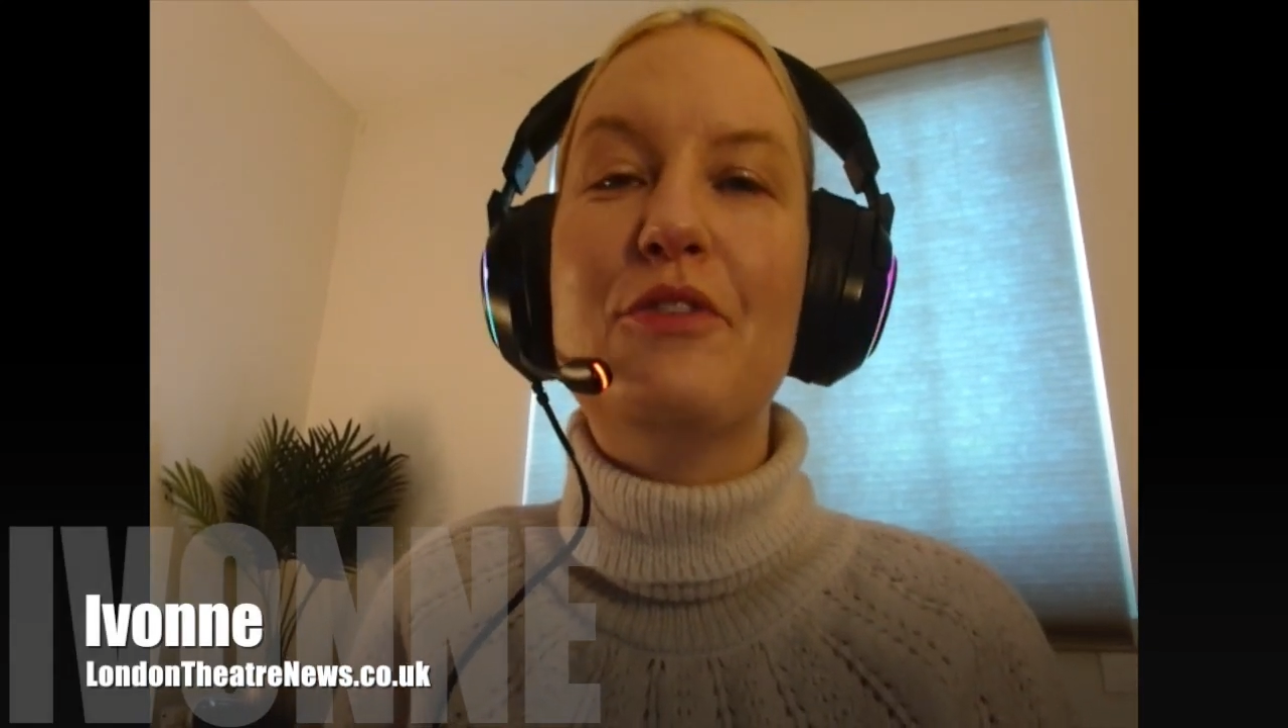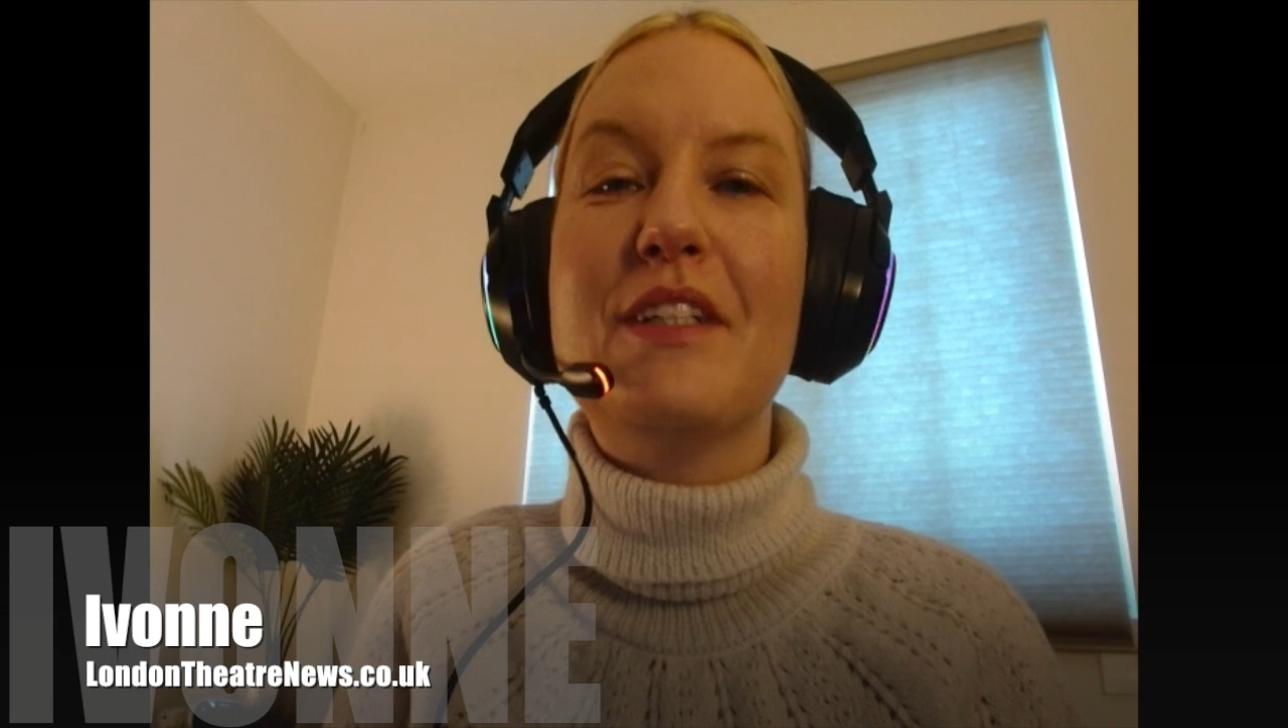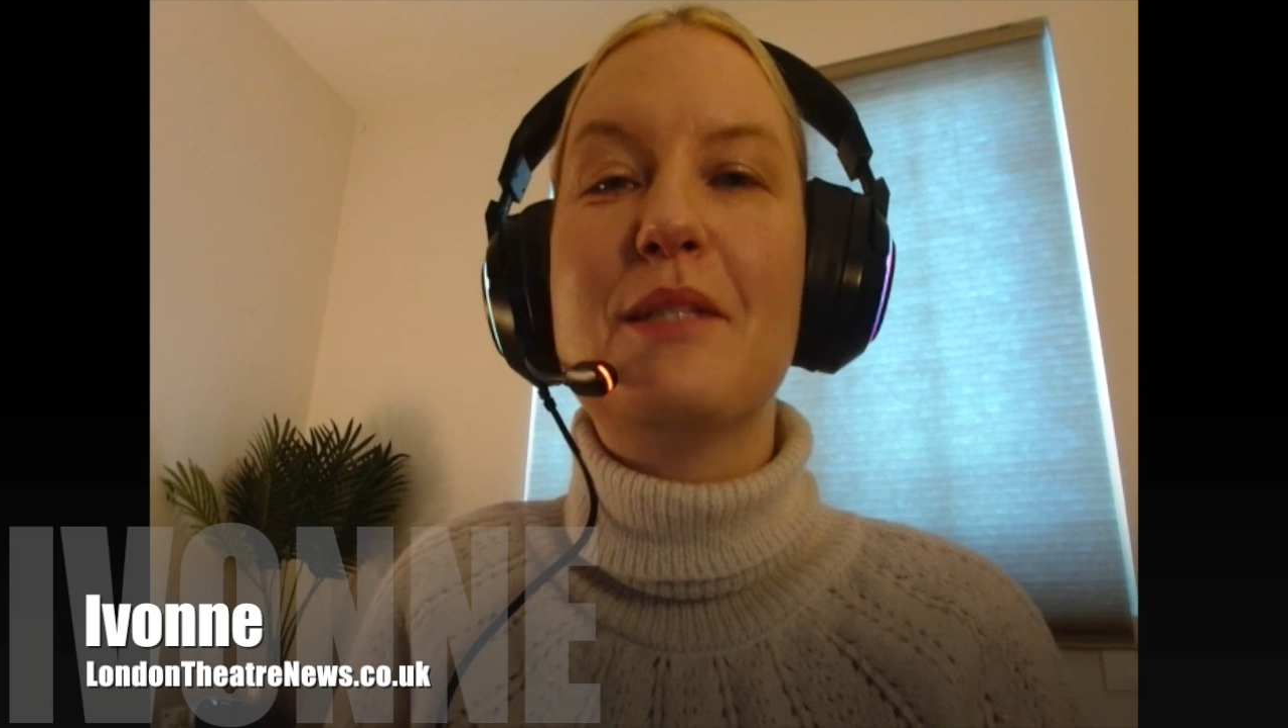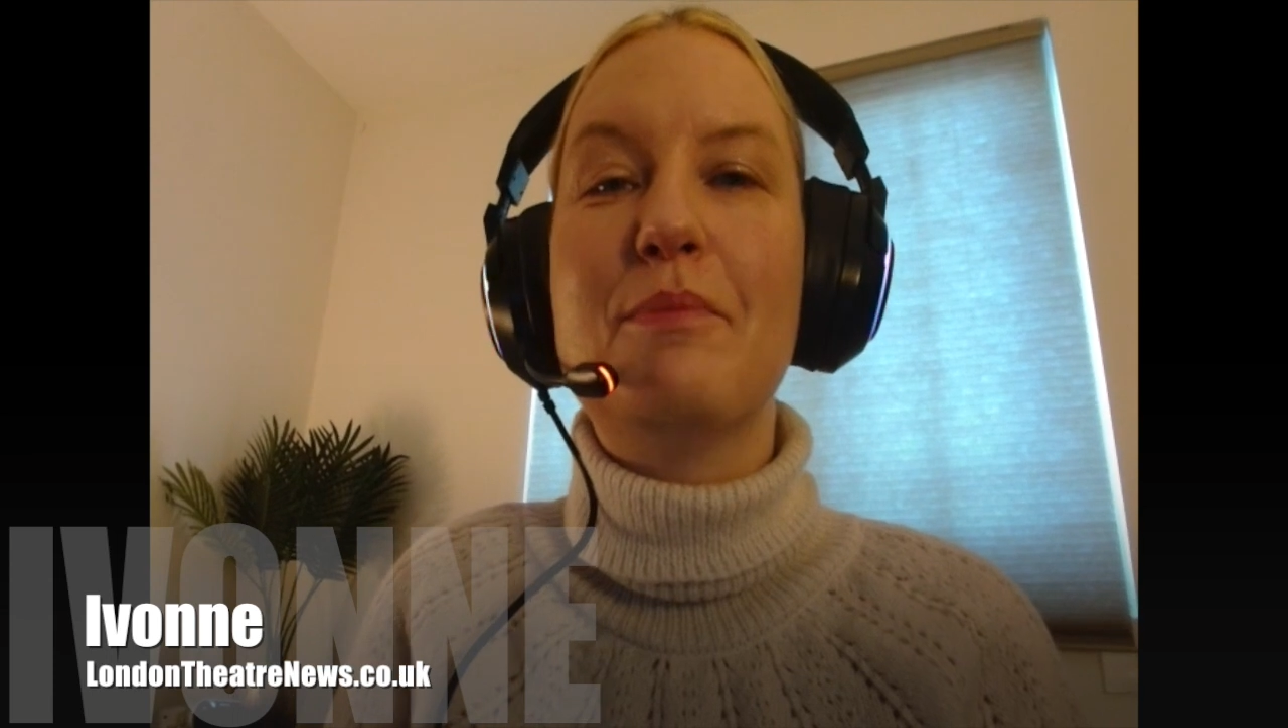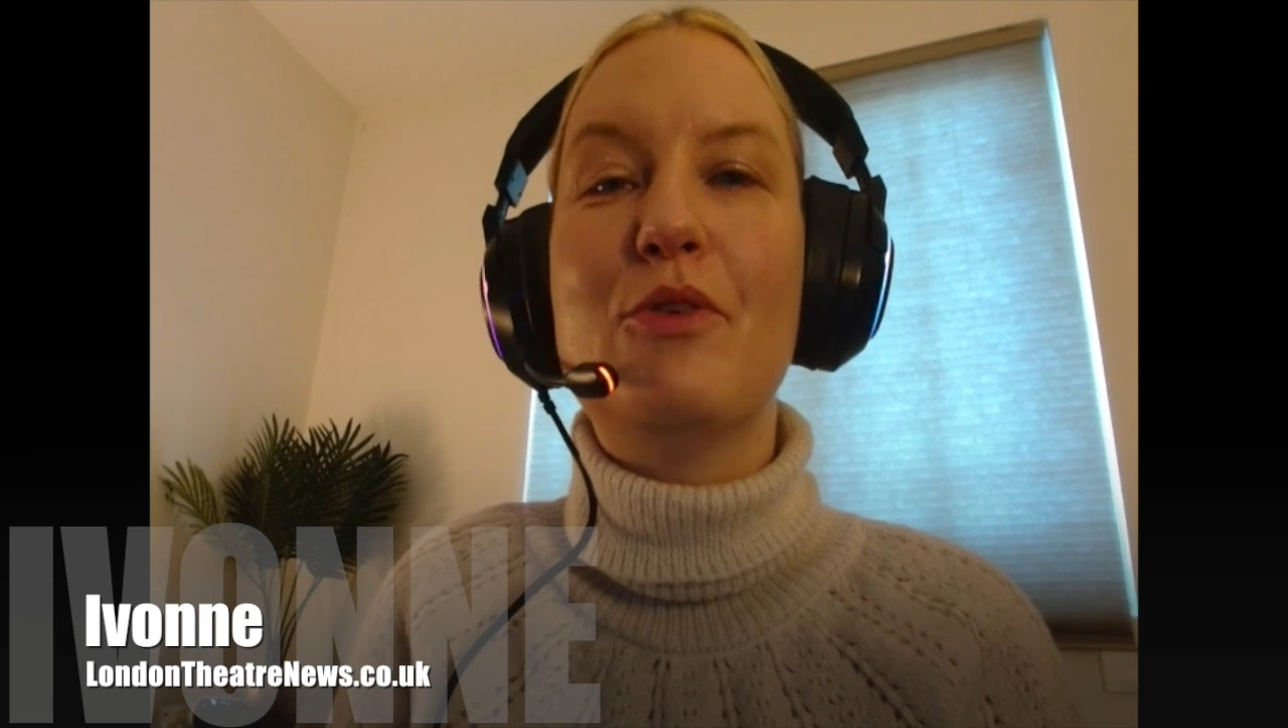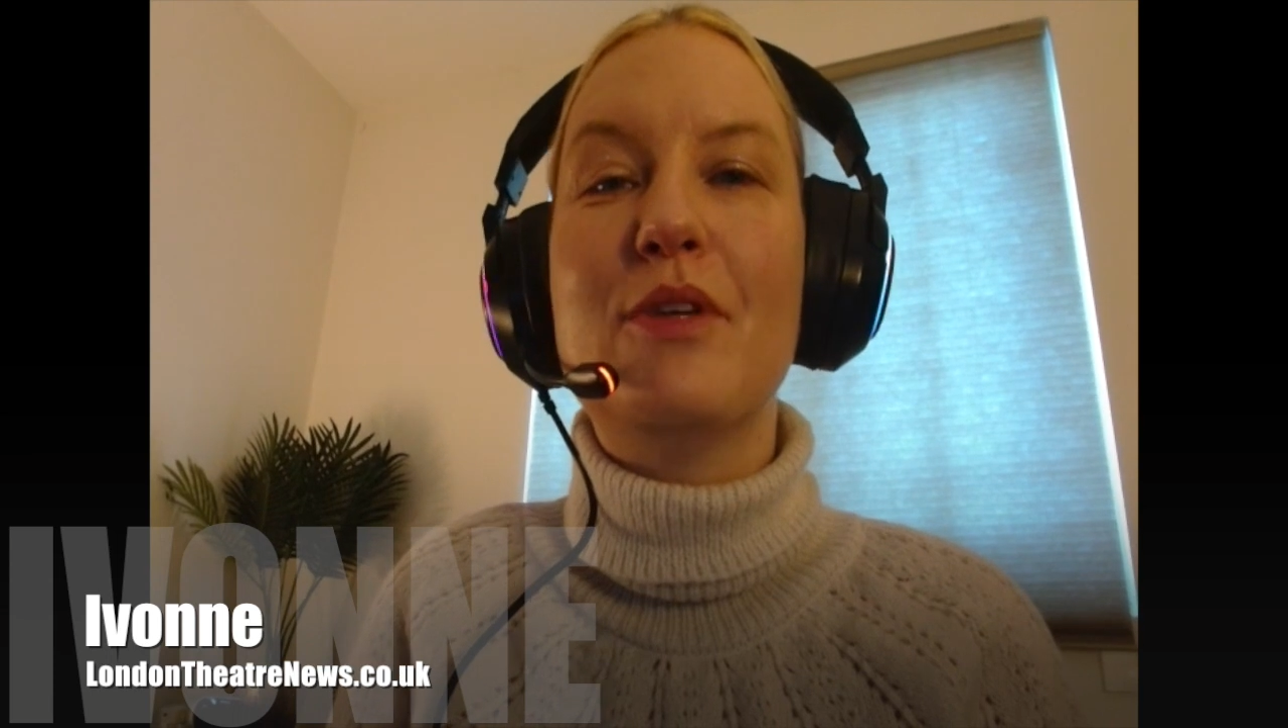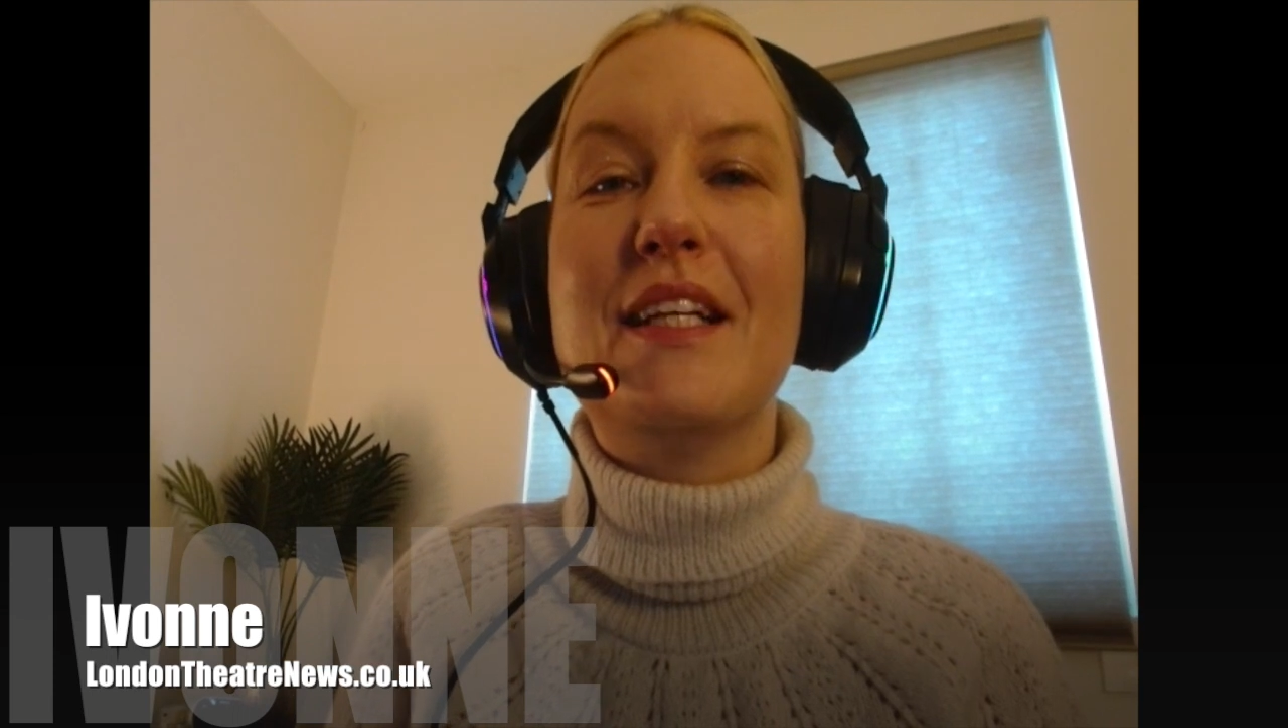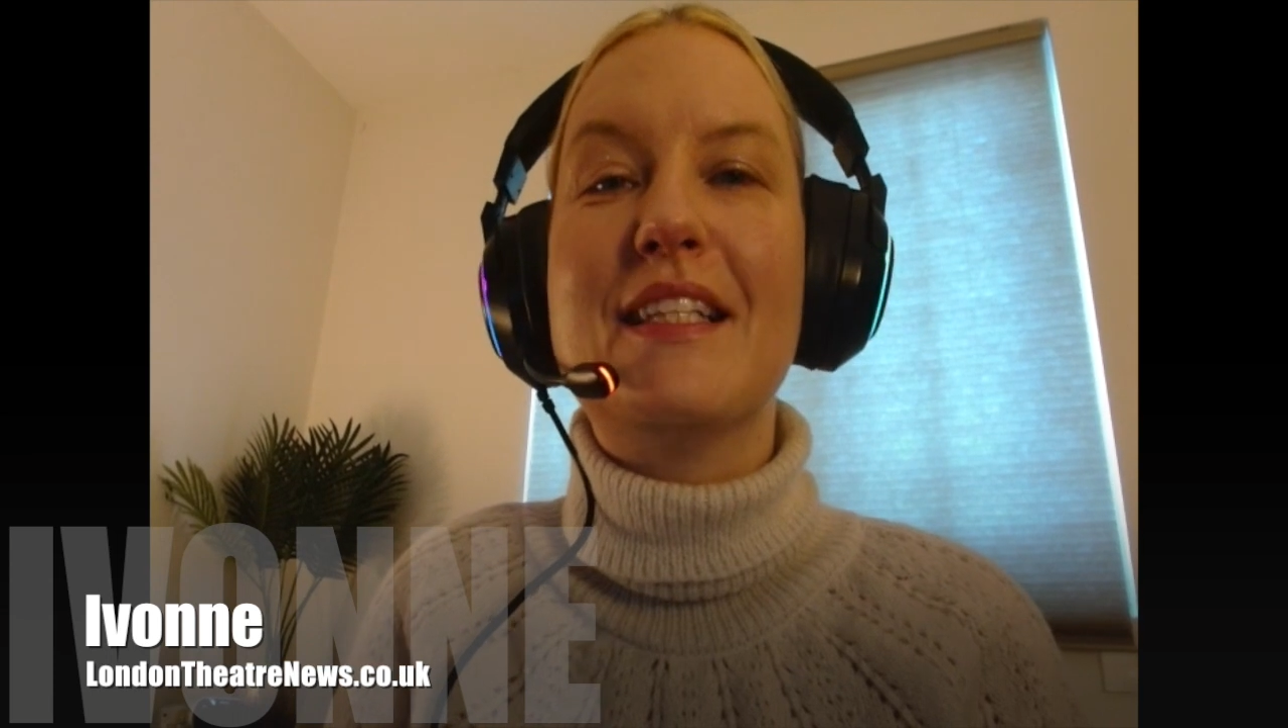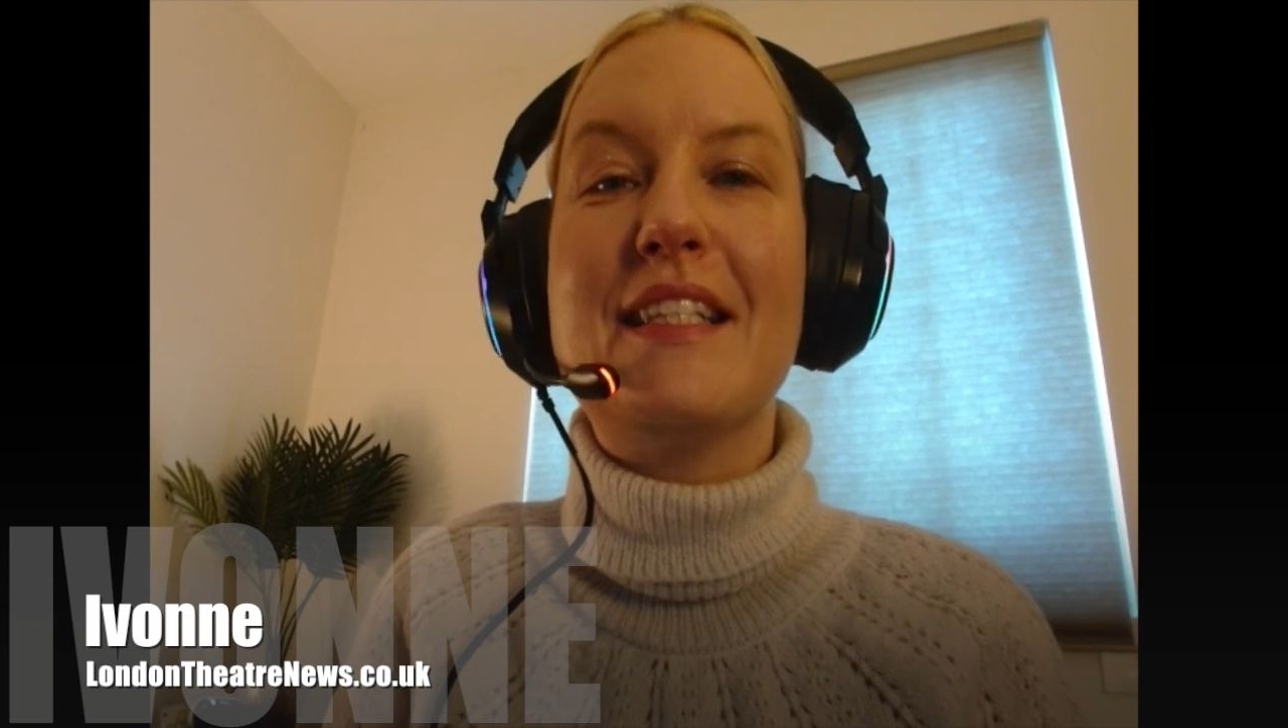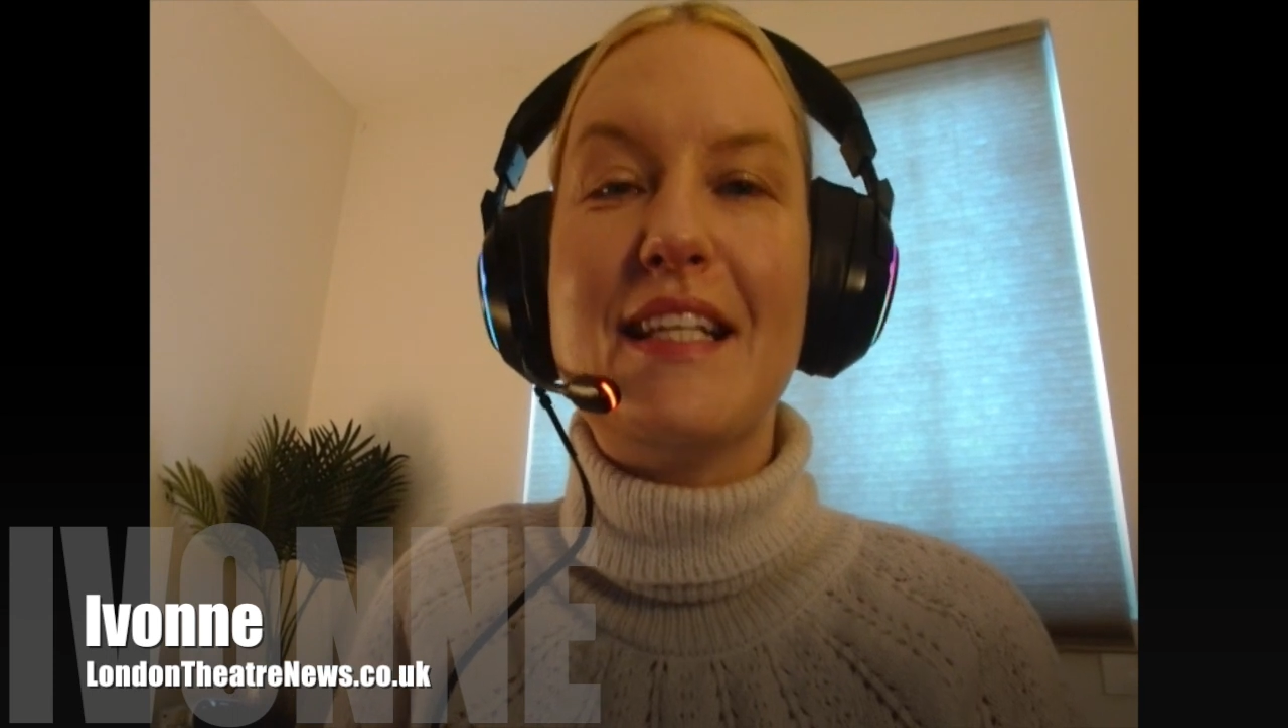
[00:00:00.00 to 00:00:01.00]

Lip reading: experience